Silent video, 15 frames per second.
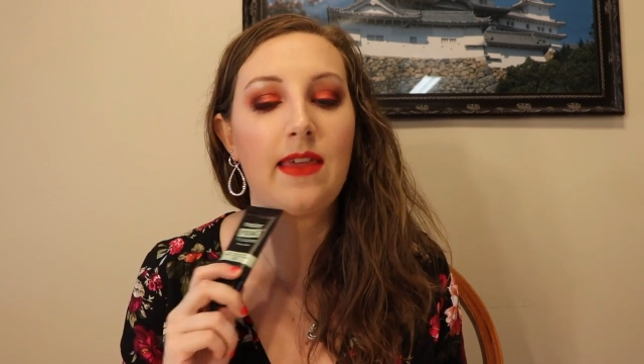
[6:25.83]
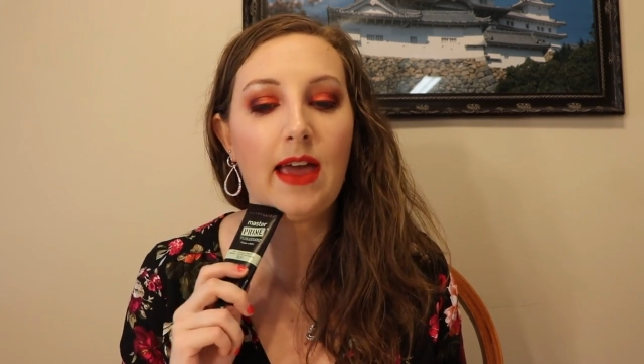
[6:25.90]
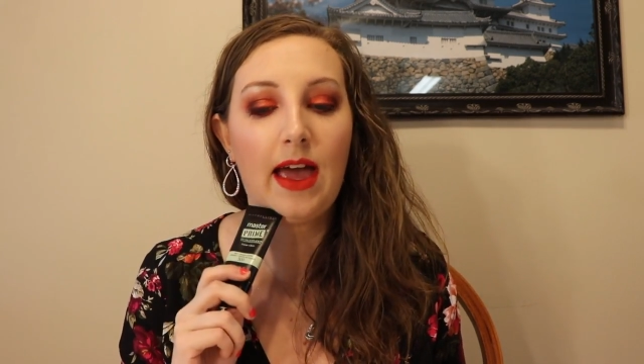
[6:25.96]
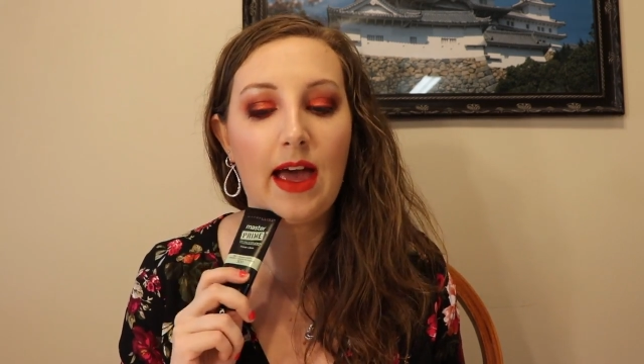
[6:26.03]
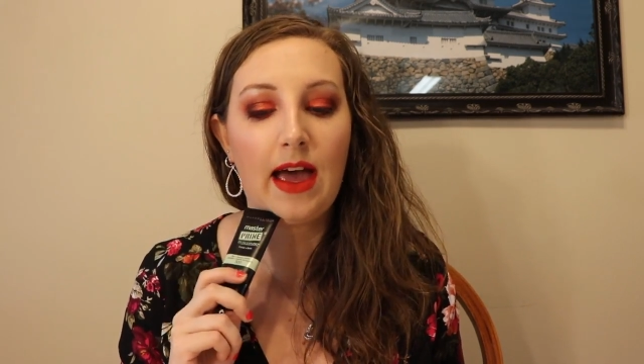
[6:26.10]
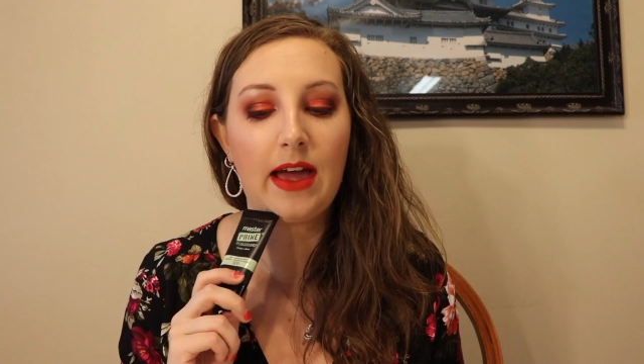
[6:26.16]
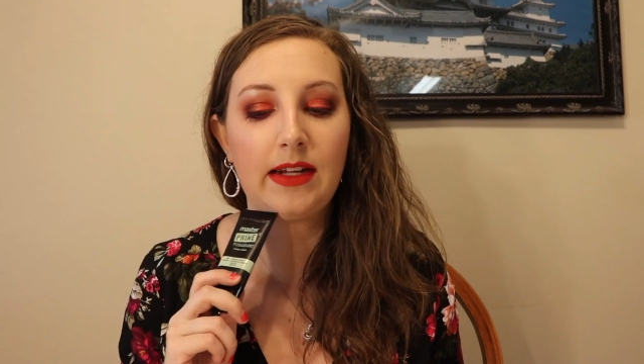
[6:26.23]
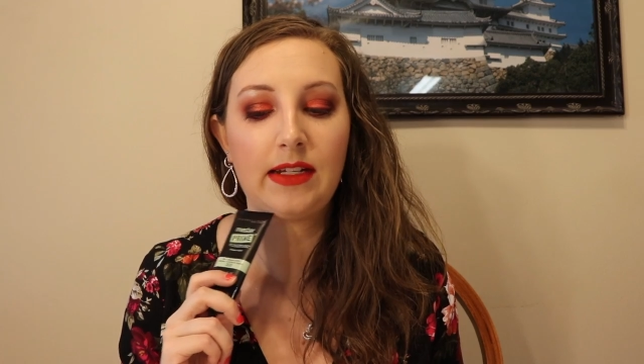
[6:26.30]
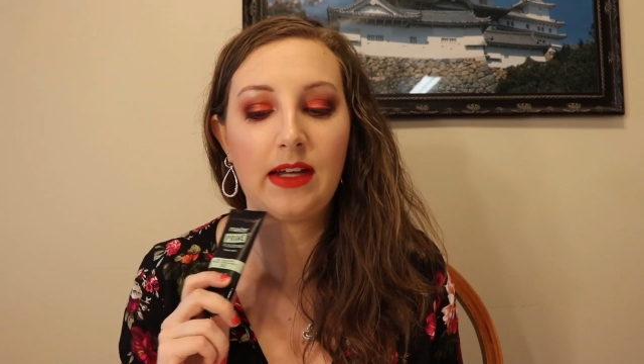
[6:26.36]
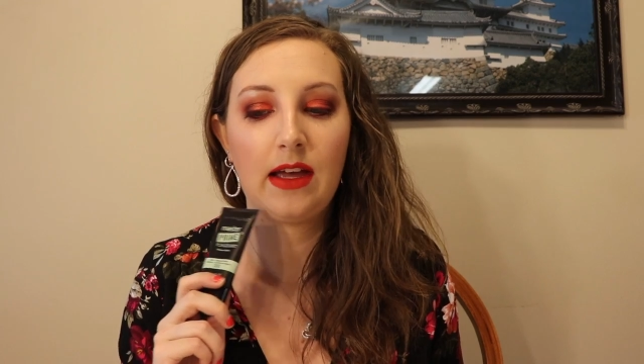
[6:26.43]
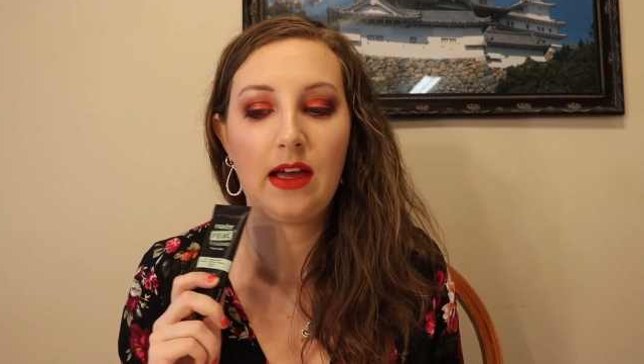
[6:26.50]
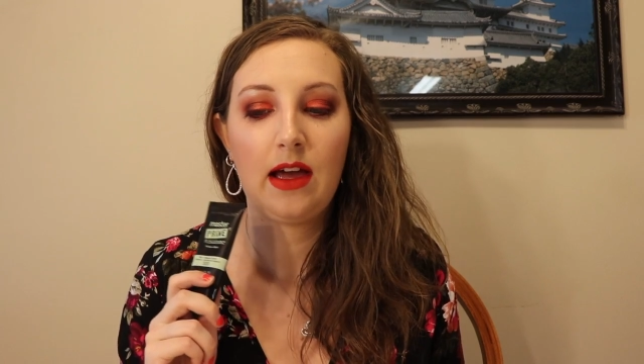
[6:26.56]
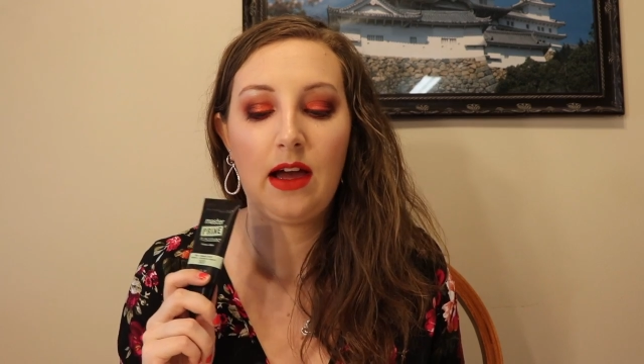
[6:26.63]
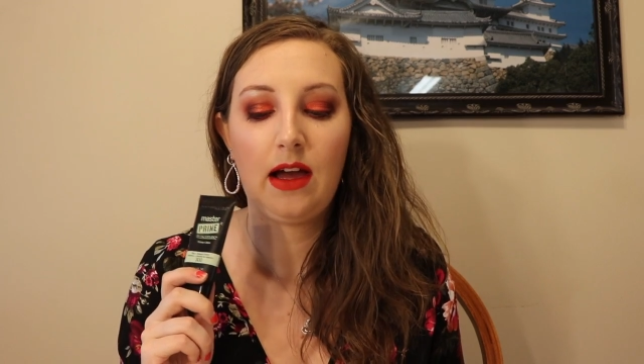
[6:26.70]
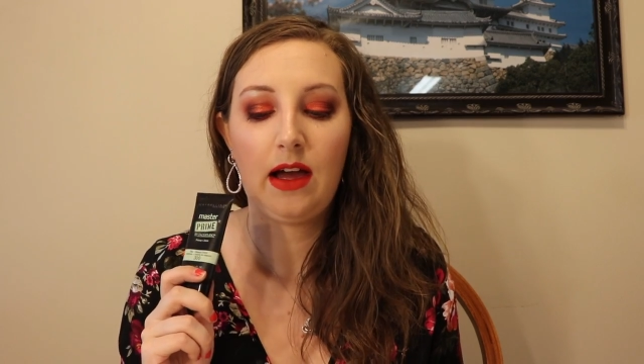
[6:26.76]
that
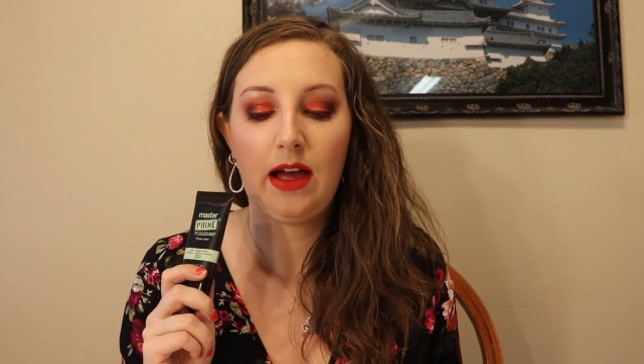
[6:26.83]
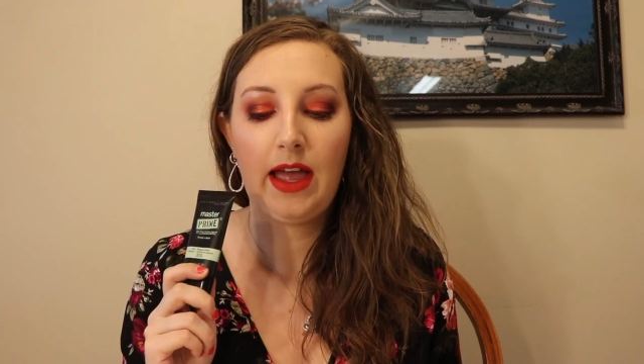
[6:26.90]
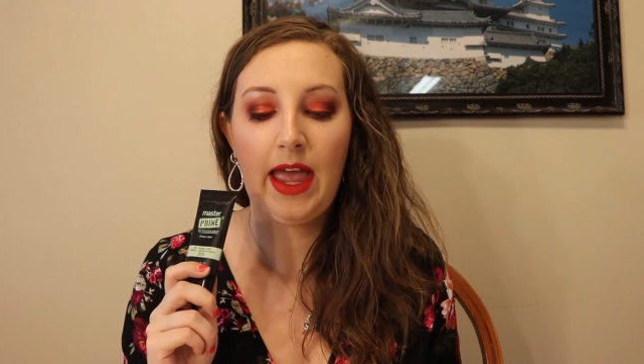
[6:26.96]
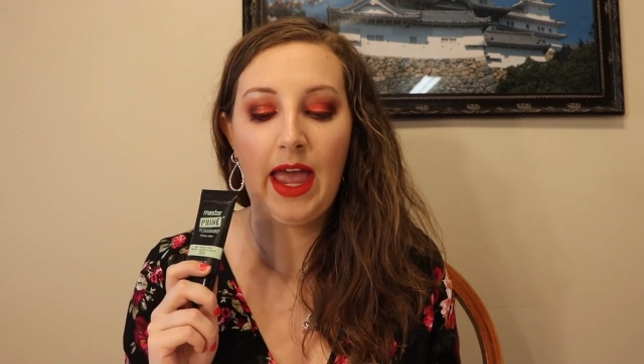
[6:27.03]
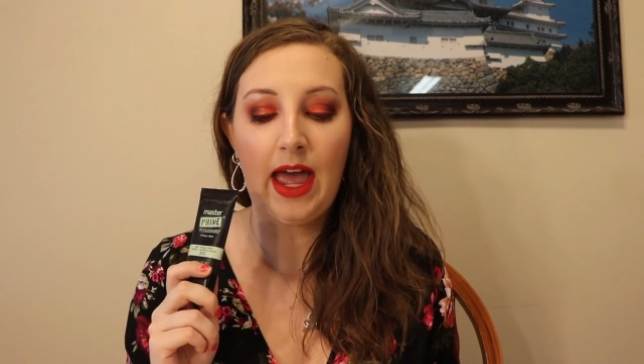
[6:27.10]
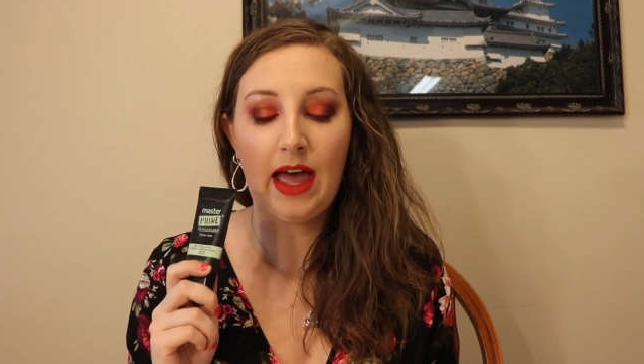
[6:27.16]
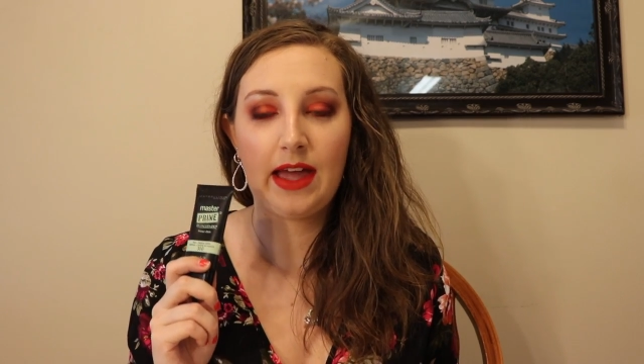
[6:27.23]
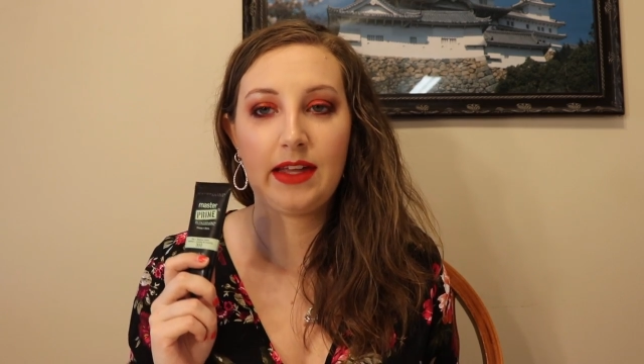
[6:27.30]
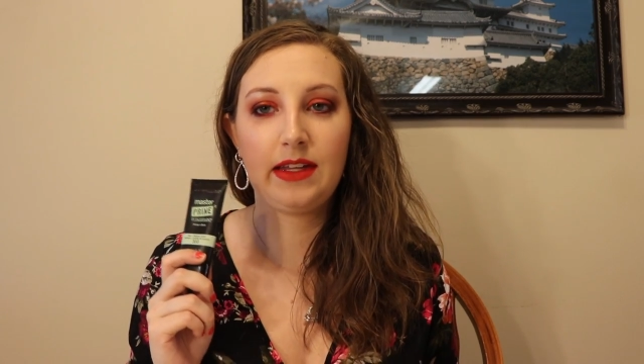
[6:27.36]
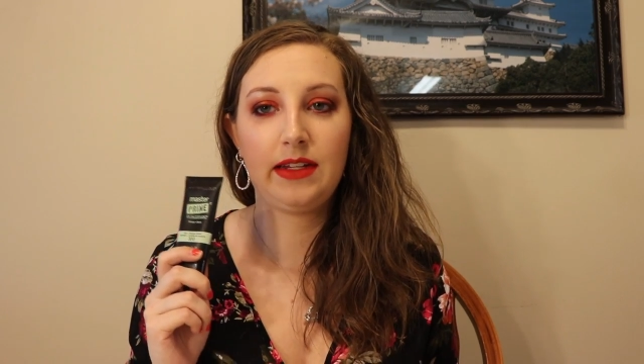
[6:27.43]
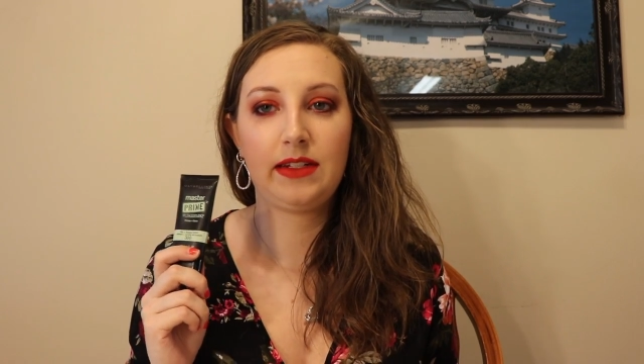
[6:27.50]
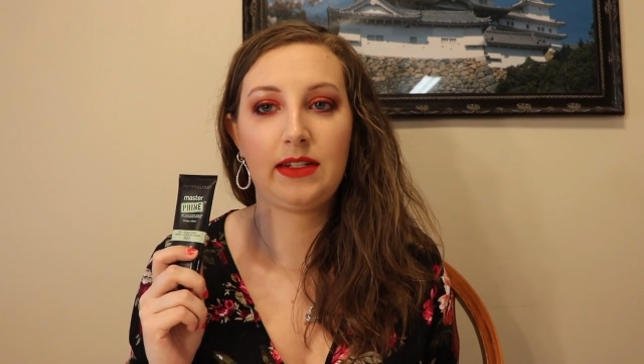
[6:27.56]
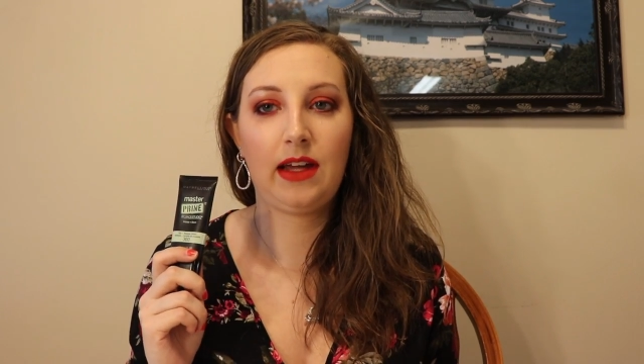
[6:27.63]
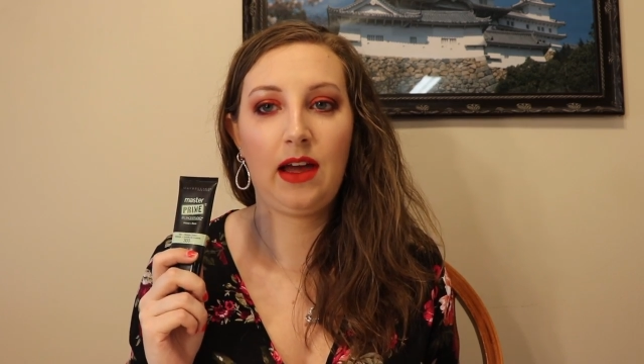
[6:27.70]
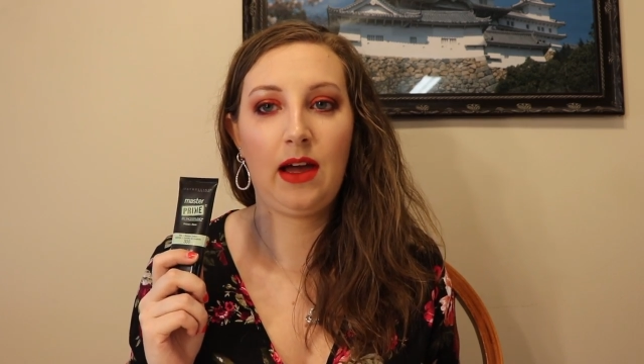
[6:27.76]

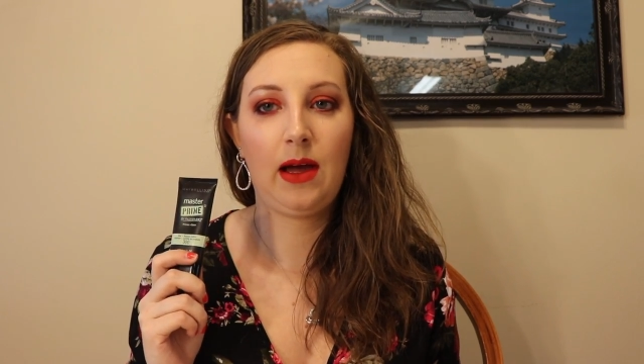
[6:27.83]
has